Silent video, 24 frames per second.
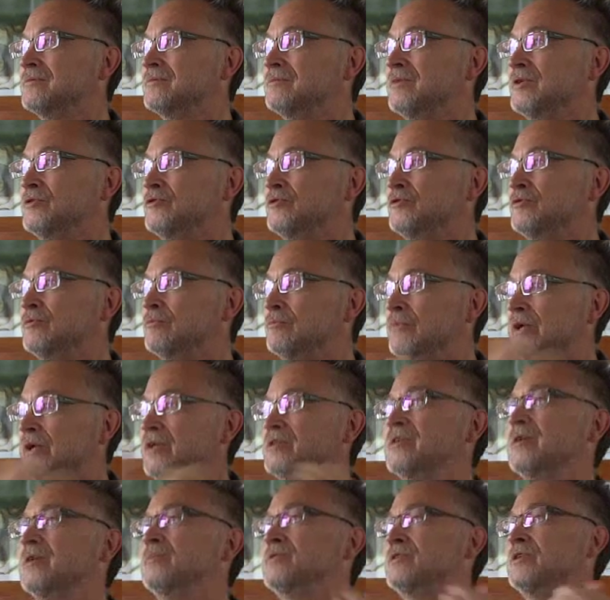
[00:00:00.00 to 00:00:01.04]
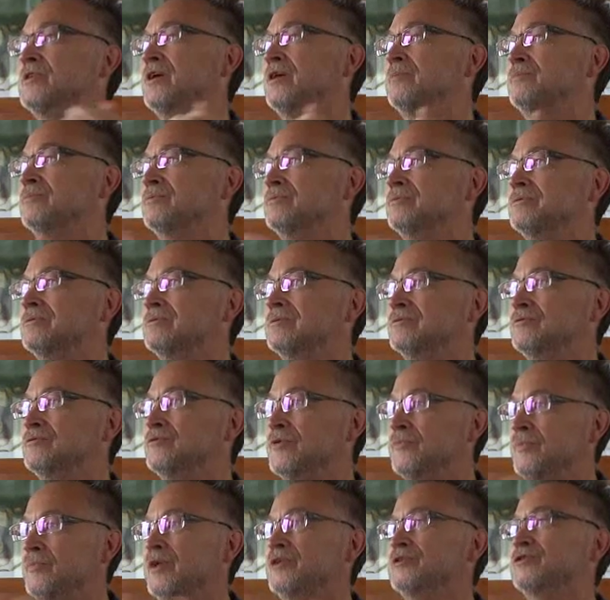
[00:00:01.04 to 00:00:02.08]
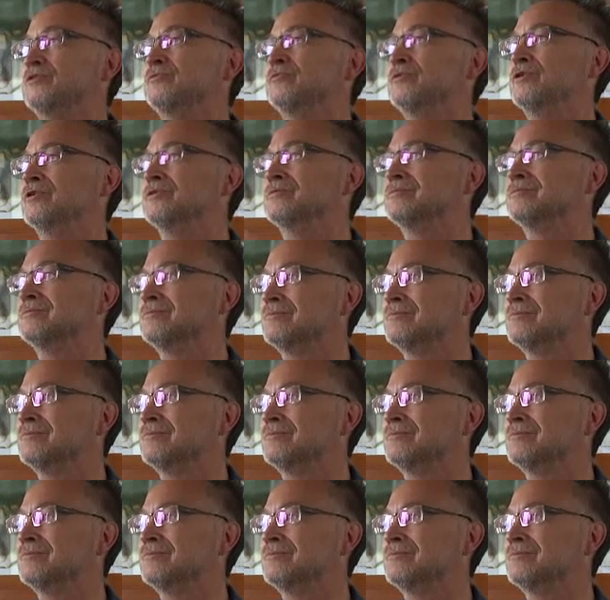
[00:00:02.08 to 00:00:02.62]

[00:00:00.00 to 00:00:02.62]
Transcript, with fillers: But you make something up. You imagine one.